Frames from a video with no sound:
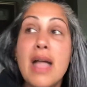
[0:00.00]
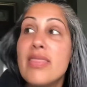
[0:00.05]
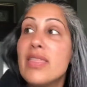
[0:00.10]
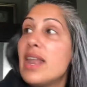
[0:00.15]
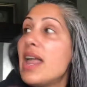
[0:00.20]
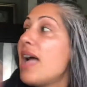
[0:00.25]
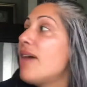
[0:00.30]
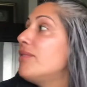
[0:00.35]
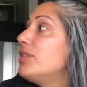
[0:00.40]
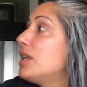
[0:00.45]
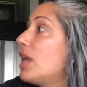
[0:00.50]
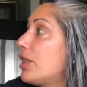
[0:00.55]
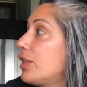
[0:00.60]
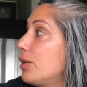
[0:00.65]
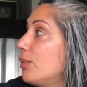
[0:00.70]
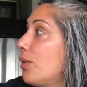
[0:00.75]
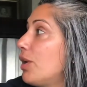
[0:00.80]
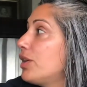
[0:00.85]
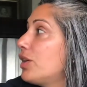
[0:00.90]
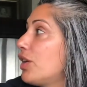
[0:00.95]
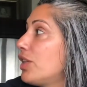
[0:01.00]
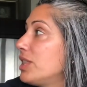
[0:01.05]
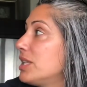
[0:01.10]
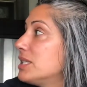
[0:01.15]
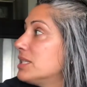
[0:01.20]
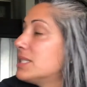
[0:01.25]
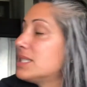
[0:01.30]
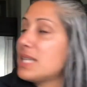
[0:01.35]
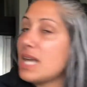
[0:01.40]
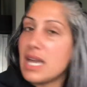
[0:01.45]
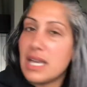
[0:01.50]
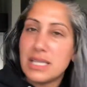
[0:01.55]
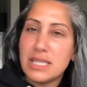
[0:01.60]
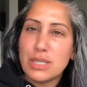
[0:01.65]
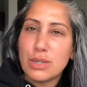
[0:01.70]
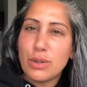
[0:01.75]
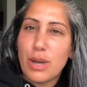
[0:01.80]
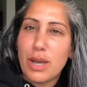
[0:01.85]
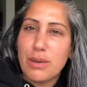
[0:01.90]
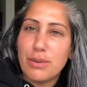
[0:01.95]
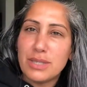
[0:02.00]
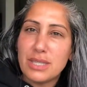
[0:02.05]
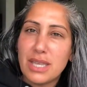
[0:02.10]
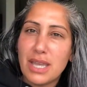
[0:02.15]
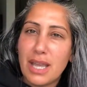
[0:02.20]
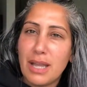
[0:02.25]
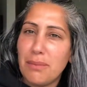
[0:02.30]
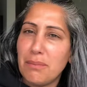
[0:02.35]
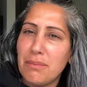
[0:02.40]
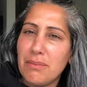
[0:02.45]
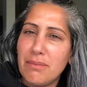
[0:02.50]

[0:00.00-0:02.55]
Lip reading: And I have another one on this side, so I was like,